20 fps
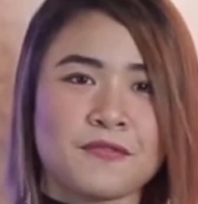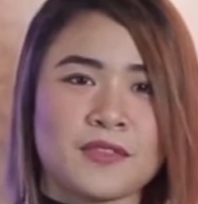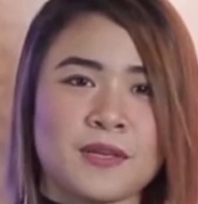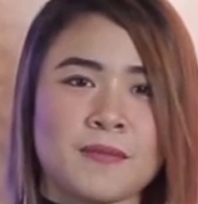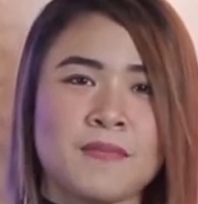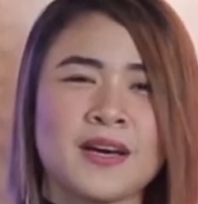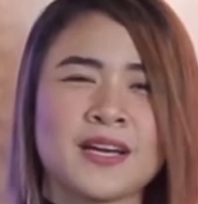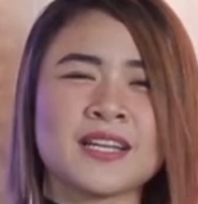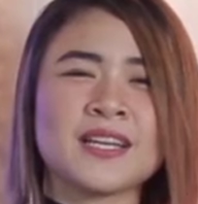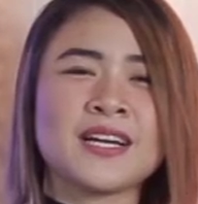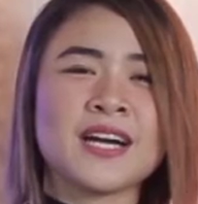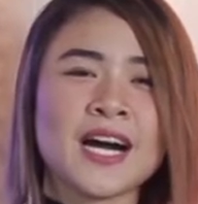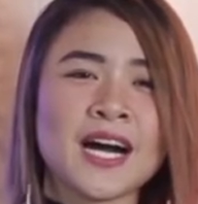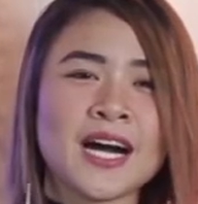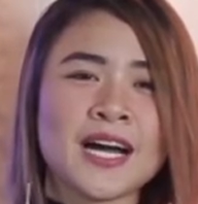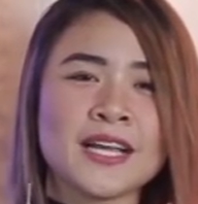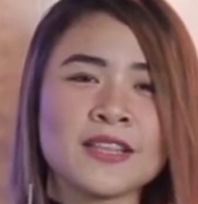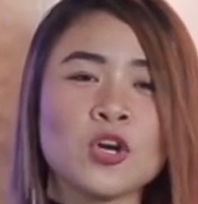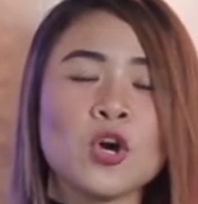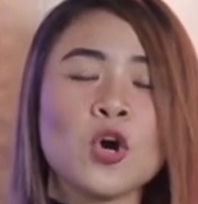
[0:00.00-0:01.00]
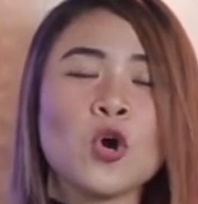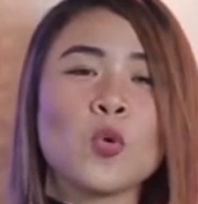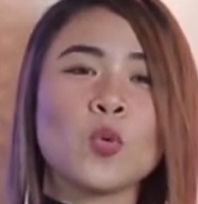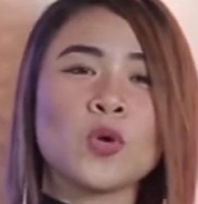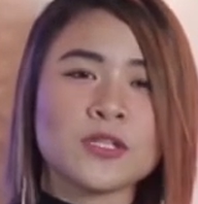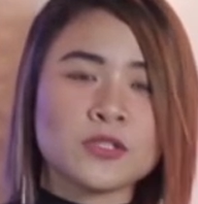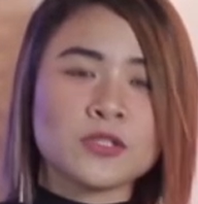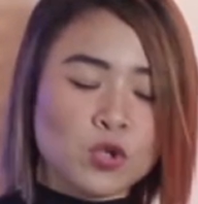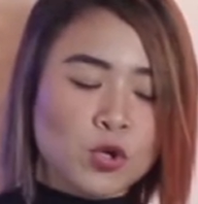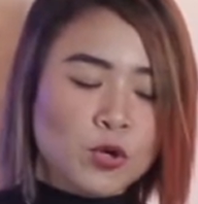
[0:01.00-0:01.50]
Diba? God
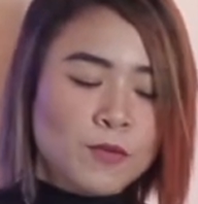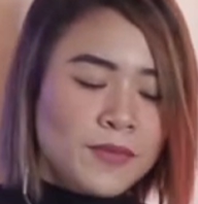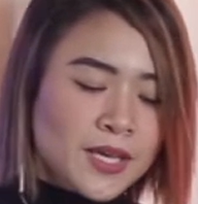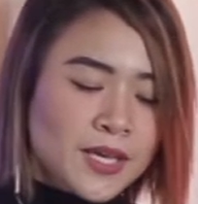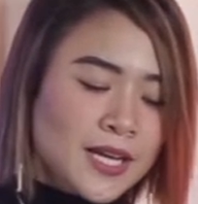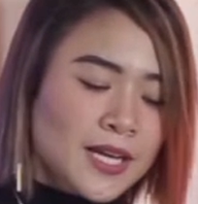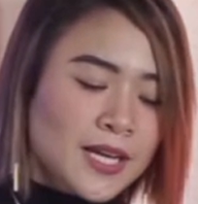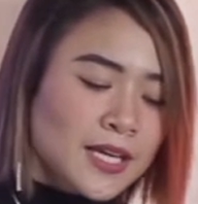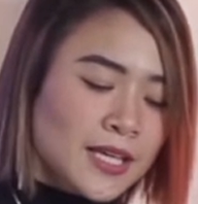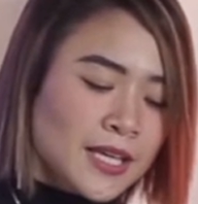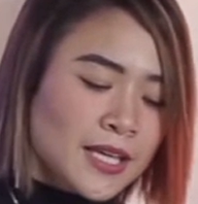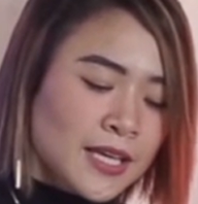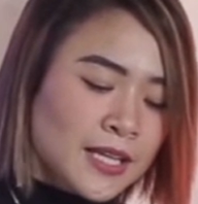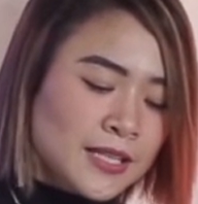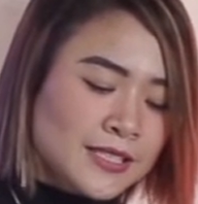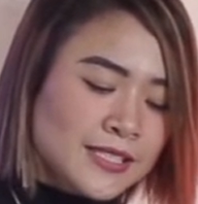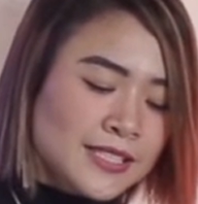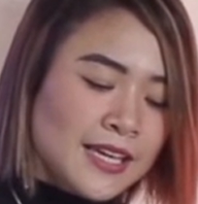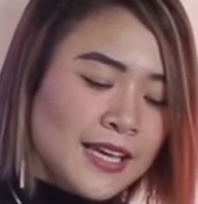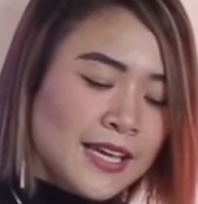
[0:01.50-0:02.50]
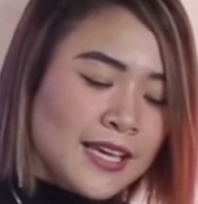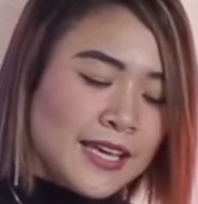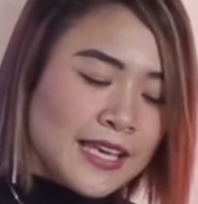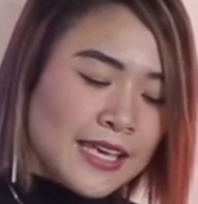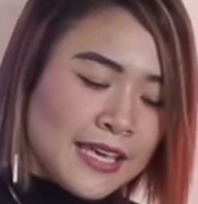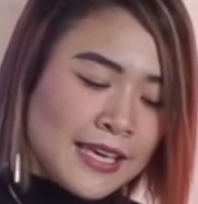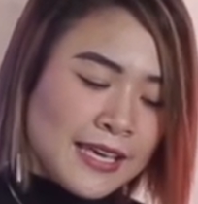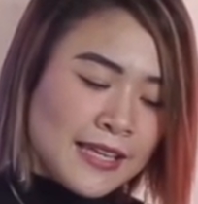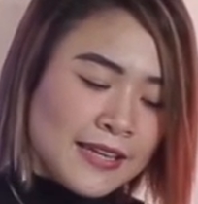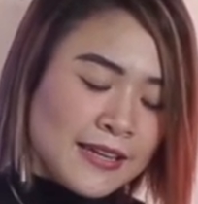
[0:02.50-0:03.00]
will do miracles
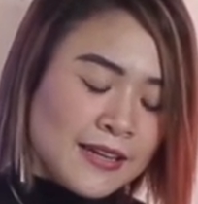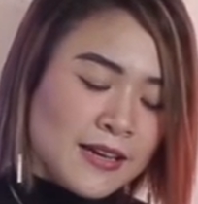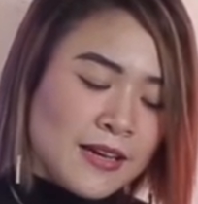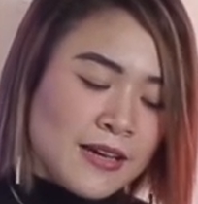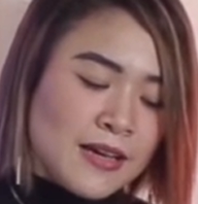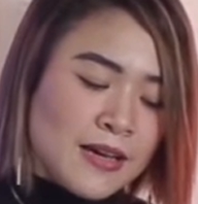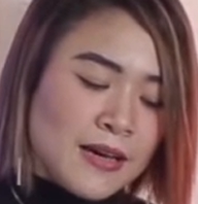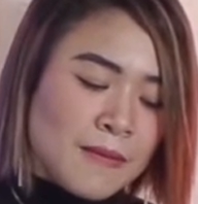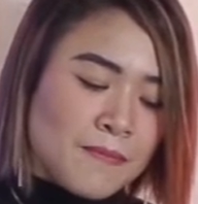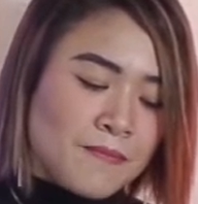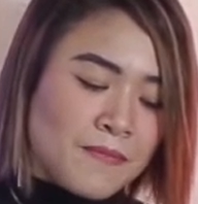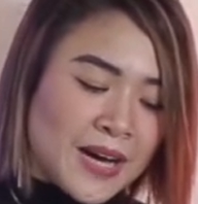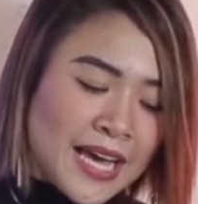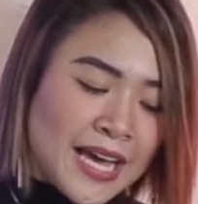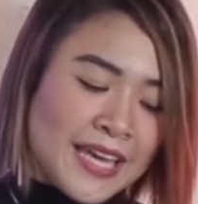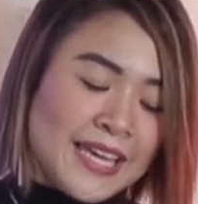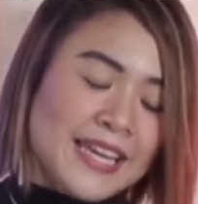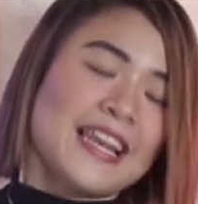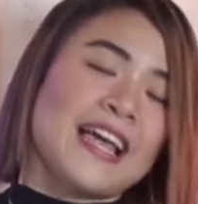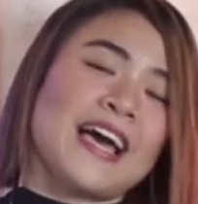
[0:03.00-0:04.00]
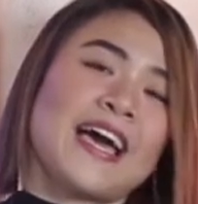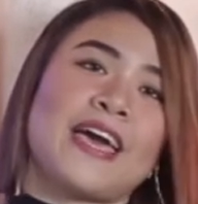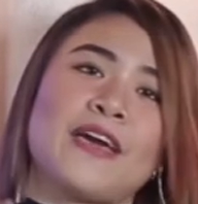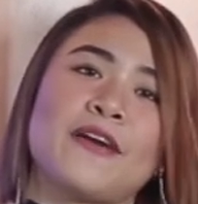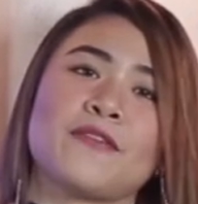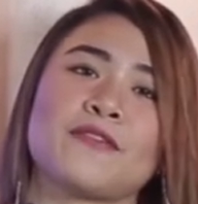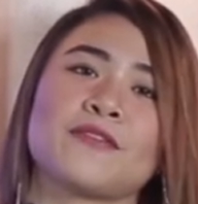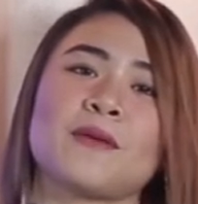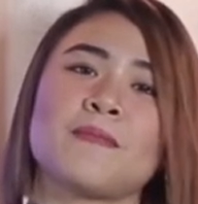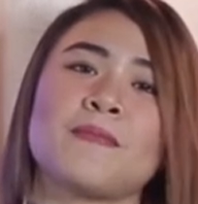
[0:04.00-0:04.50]
in my
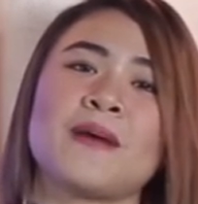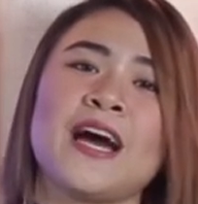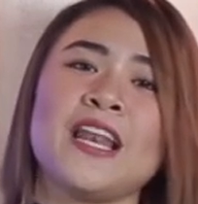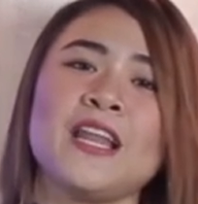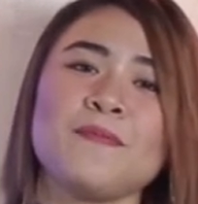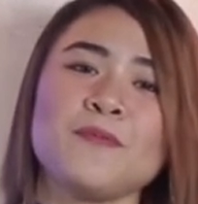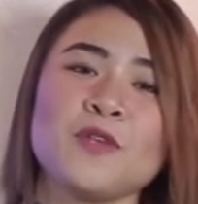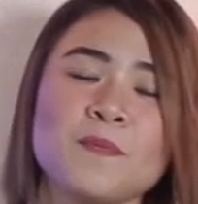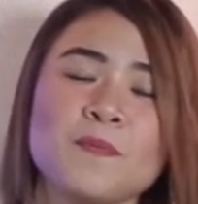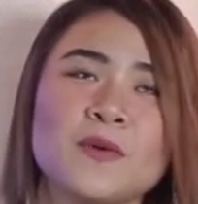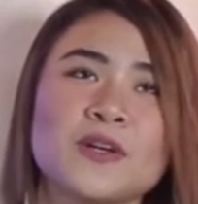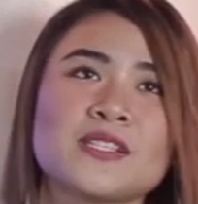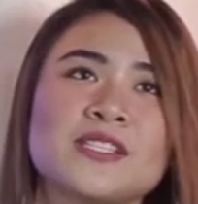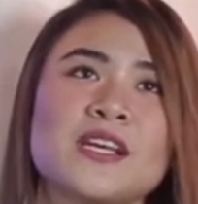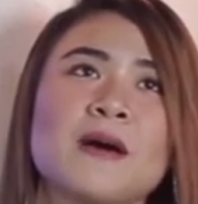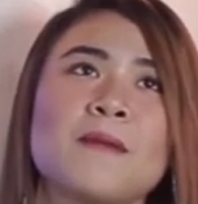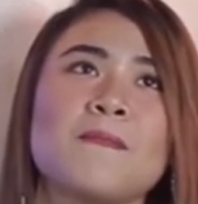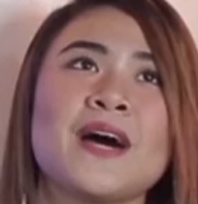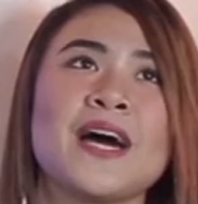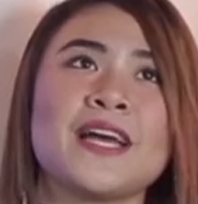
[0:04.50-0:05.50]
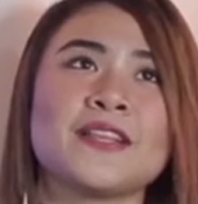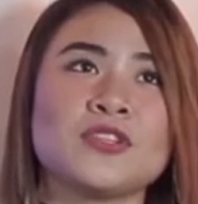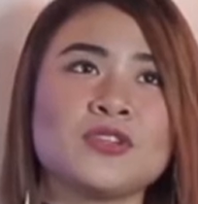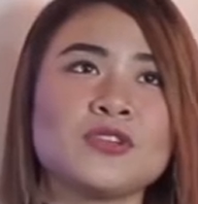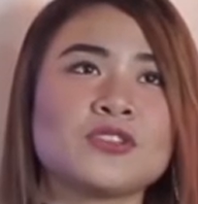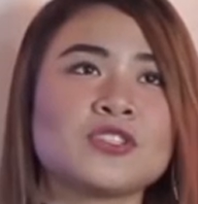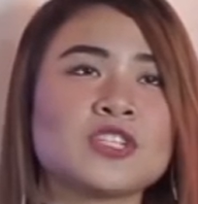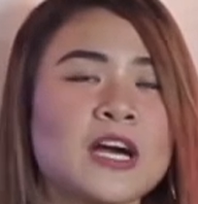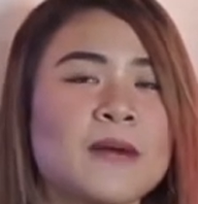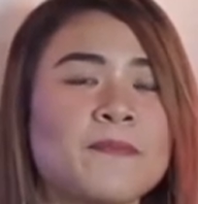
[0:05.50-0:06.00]
life. Diba? Alam niyo po sa
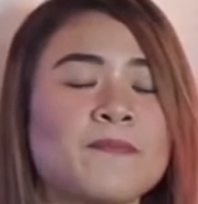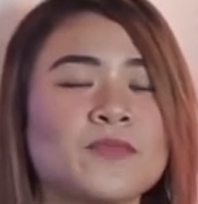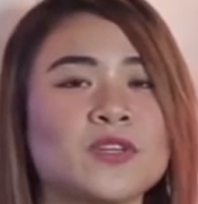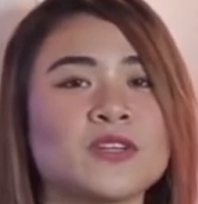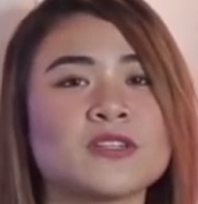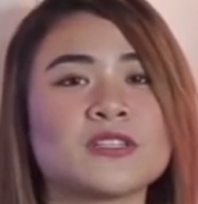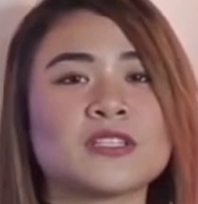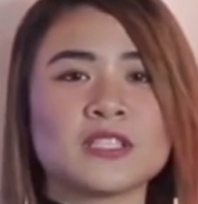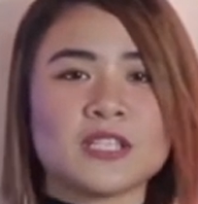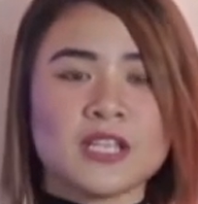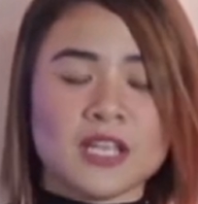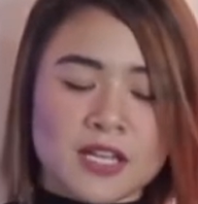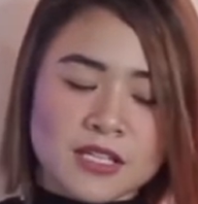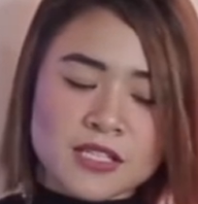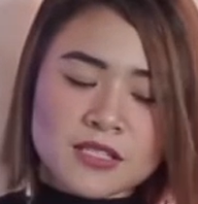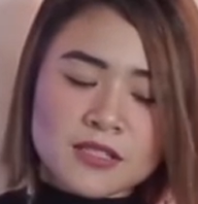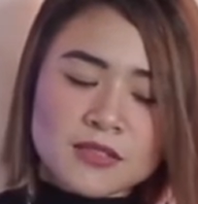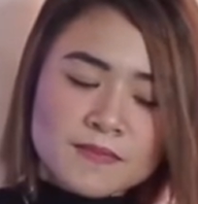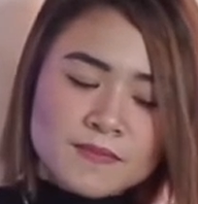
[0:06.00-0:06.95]
Matthew chapter 6,